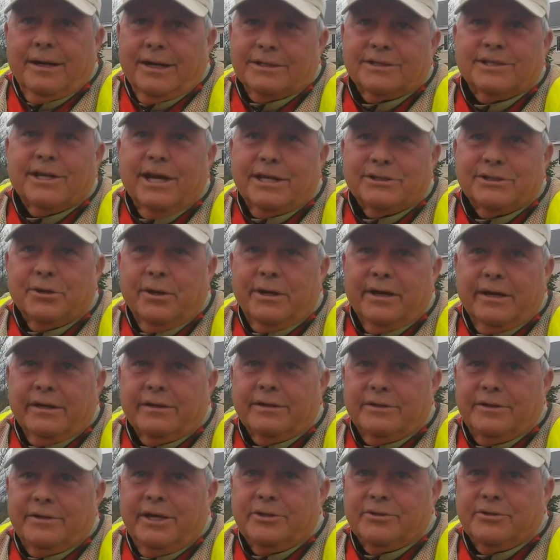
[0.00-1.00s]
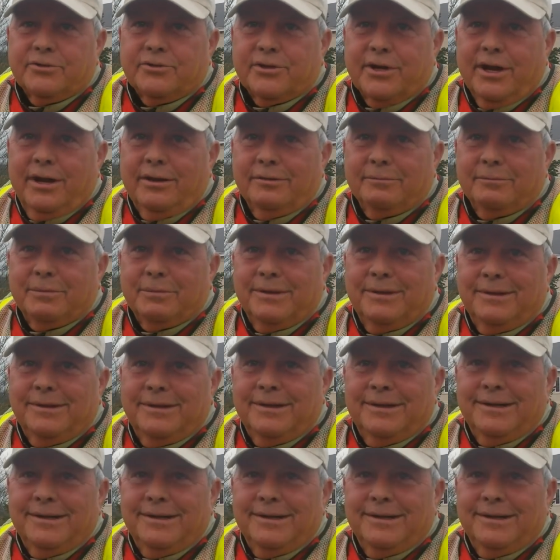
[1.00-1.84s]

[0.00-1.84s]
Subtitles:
Like you say, so I get to teach you something. Because